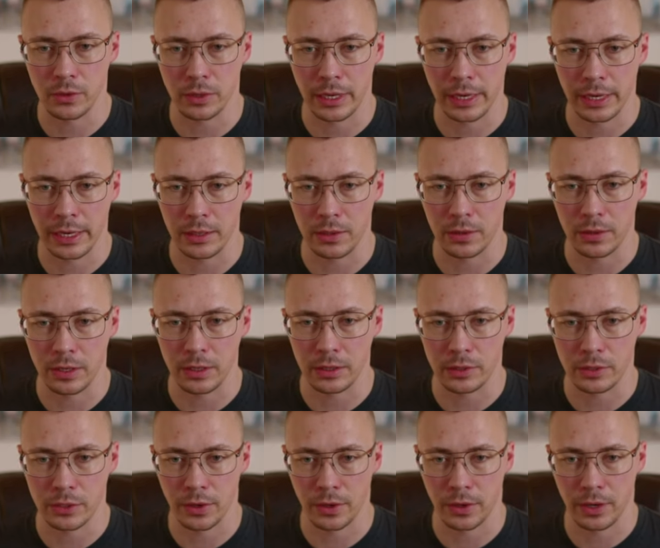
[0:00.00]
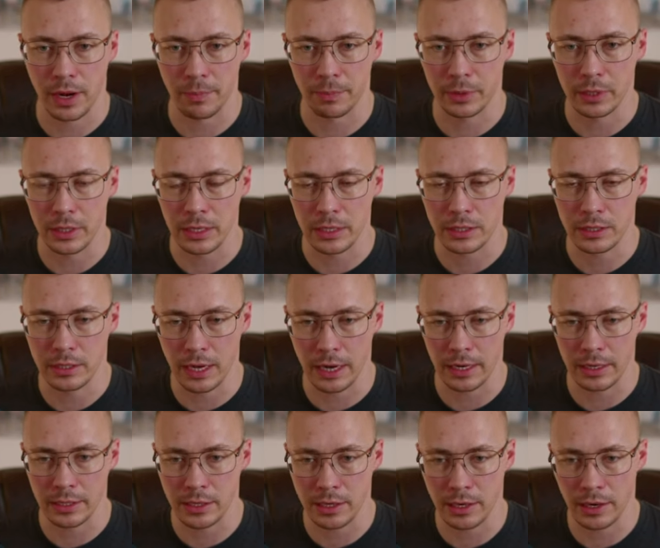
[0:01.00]
like, you can turn up the
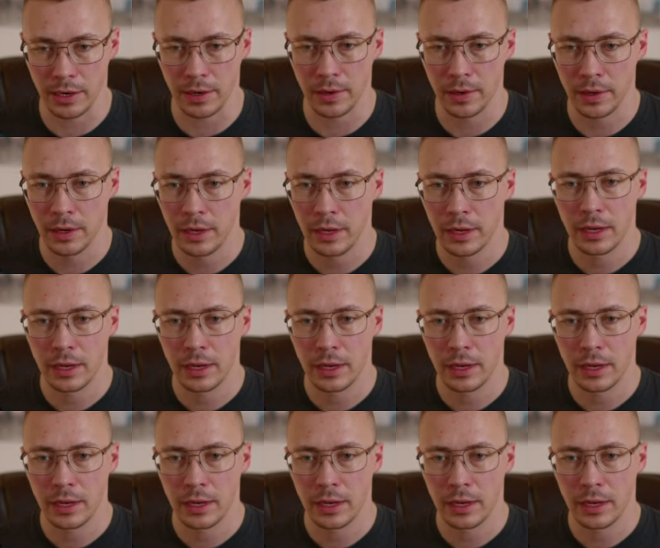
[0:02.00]
settings here,